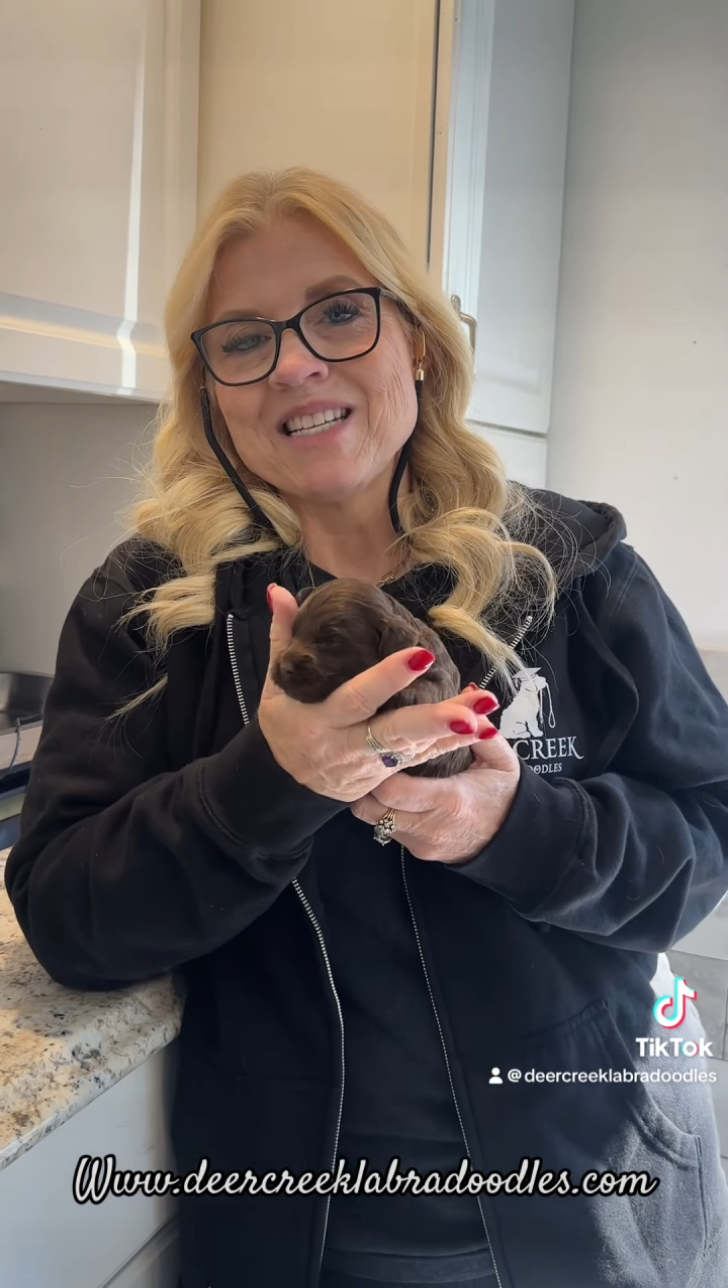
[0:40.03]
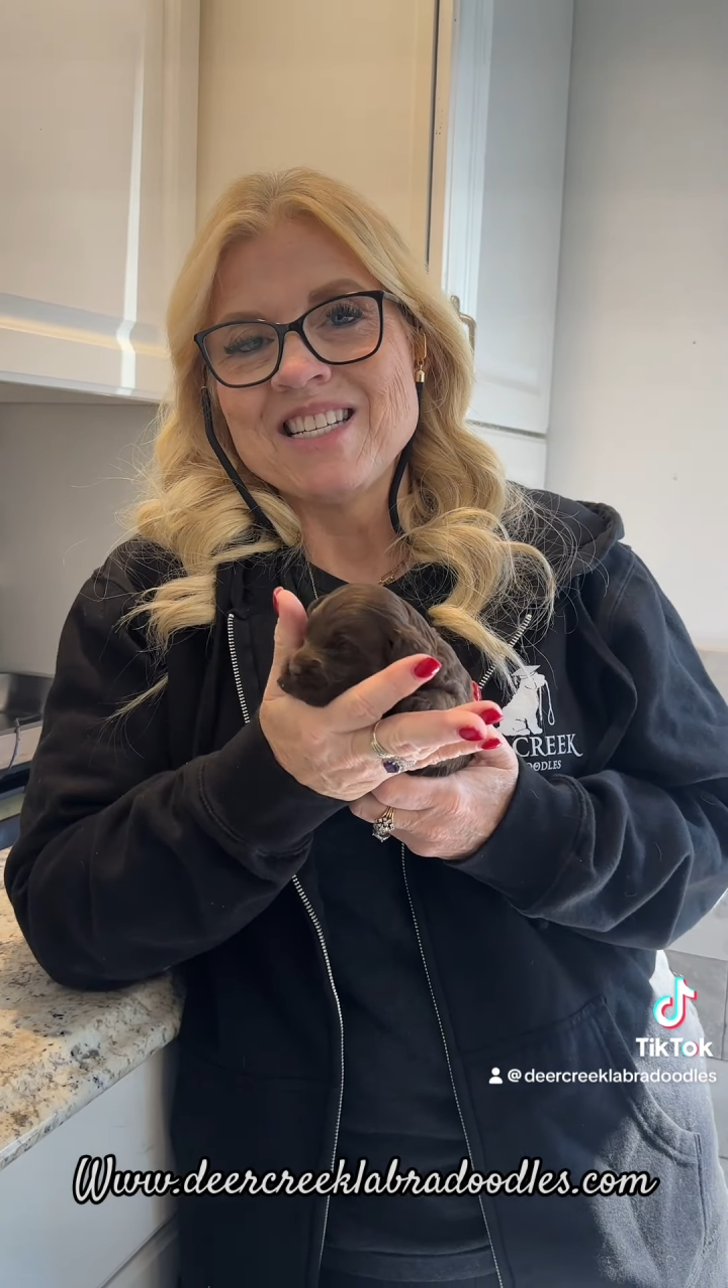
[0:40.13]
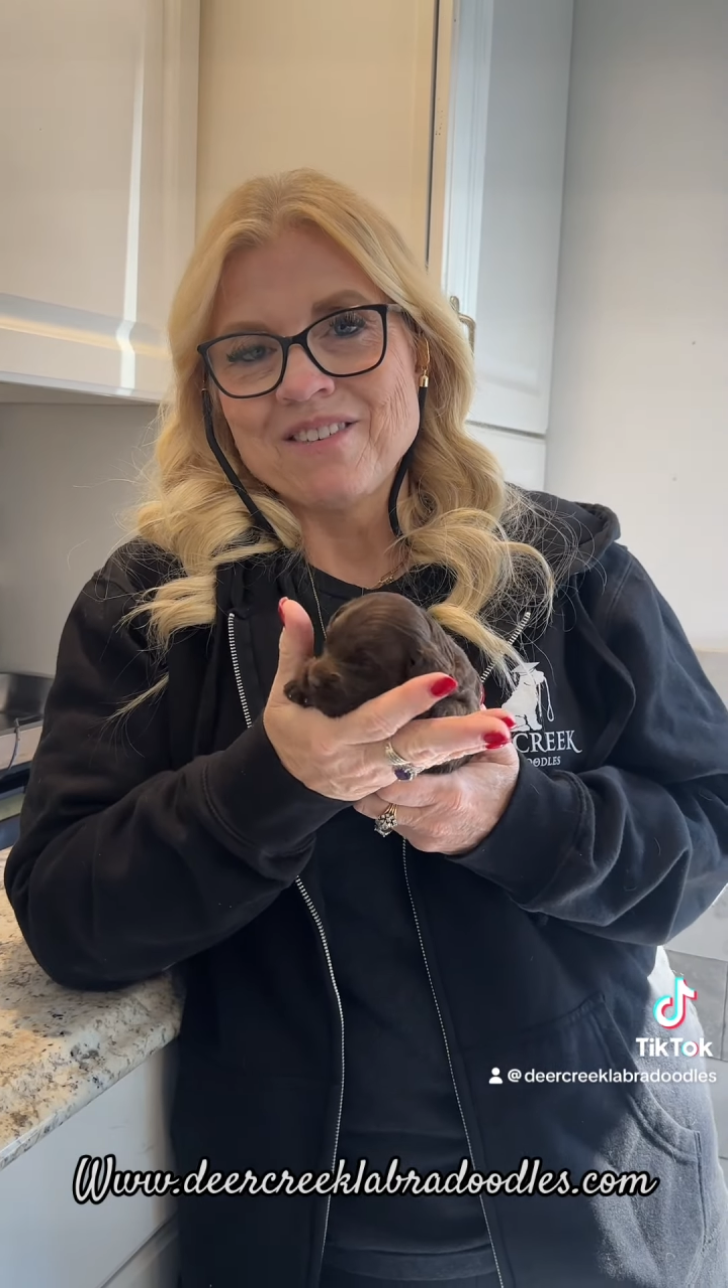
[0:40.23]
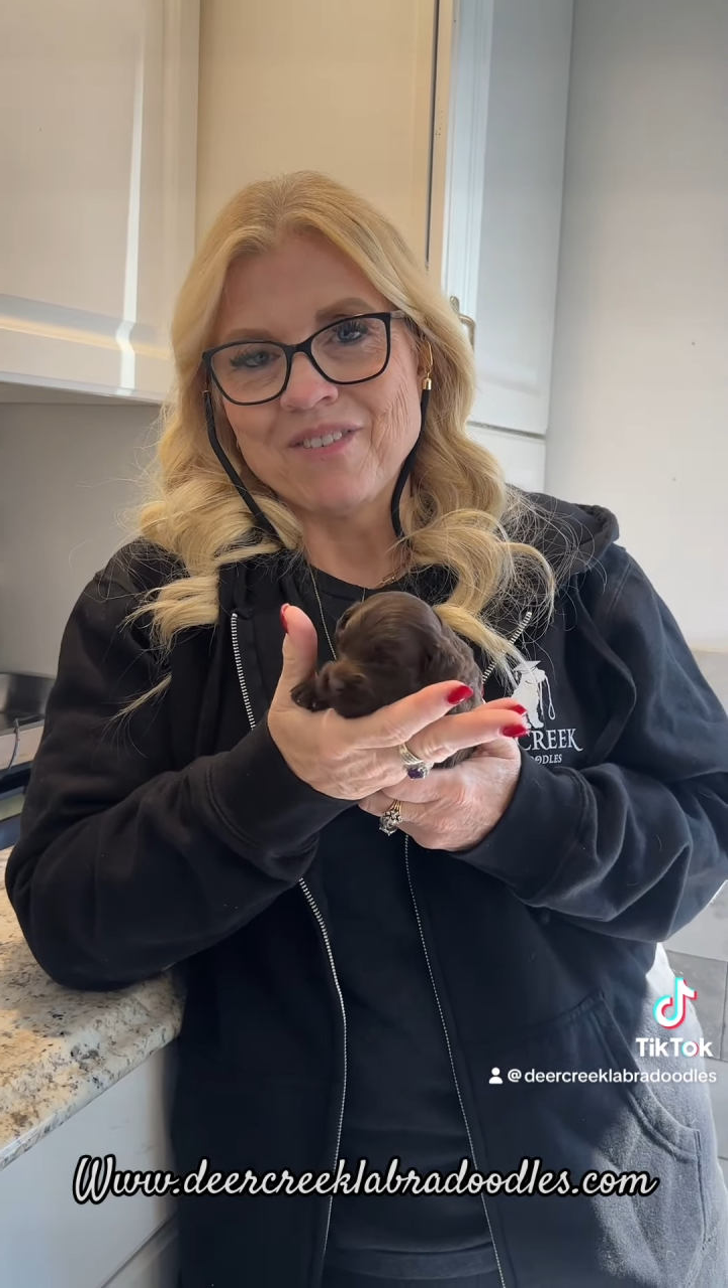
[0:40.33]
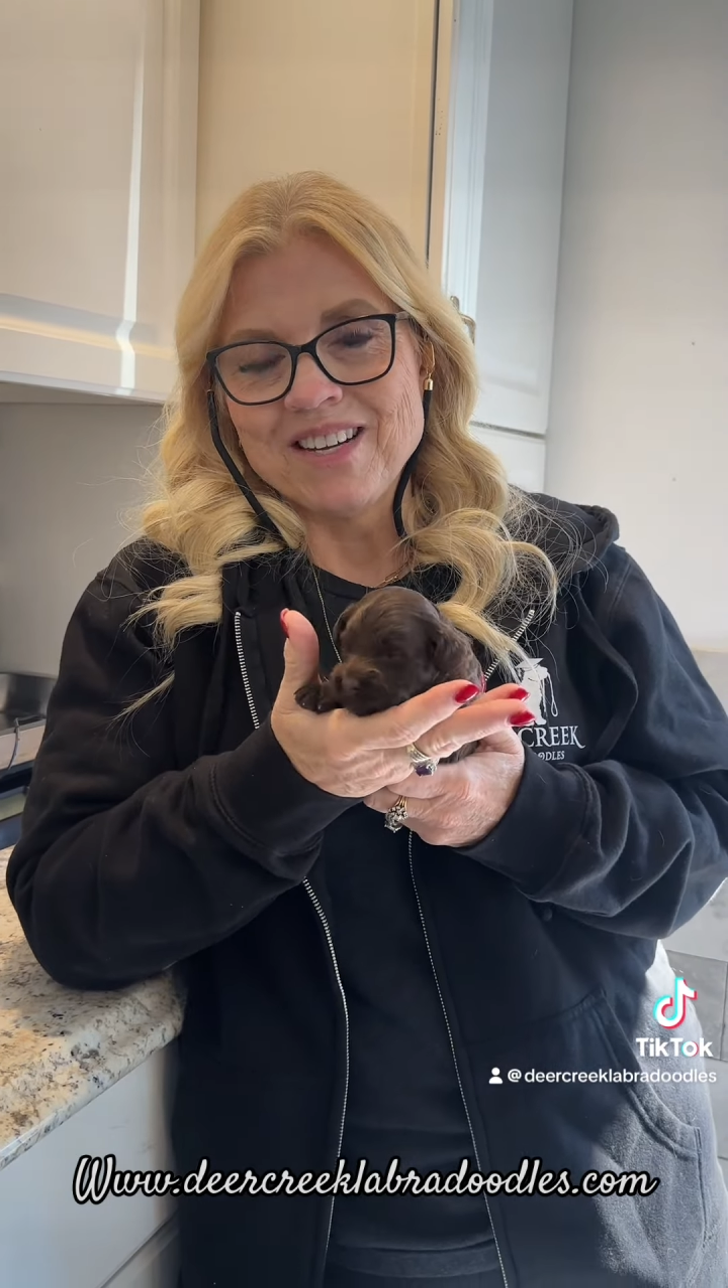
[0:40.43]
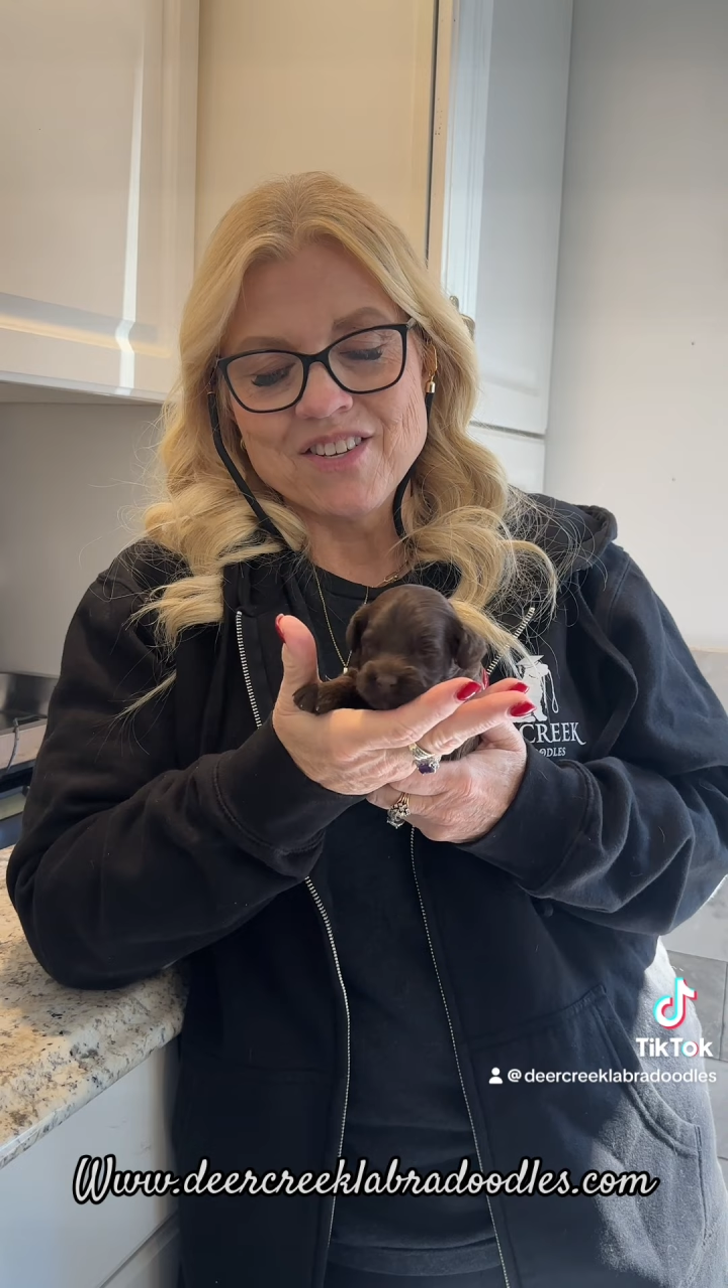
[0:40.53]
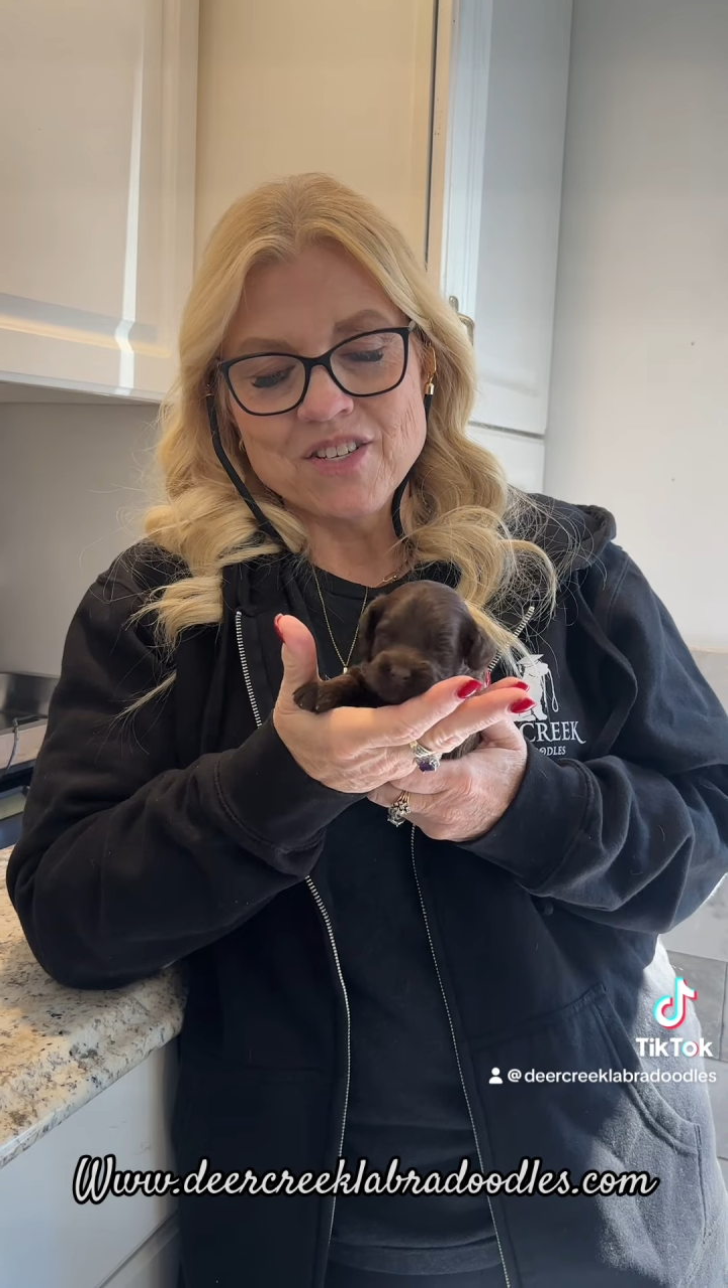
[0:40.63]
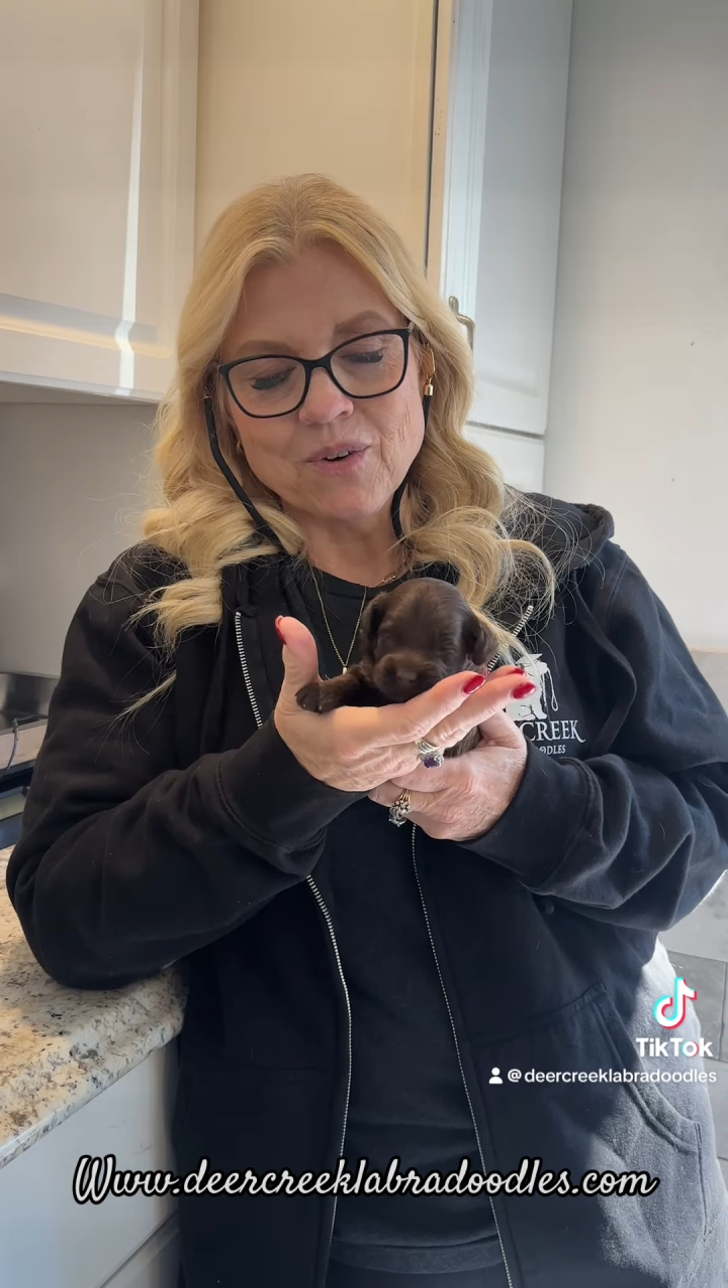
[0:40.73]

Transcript: different.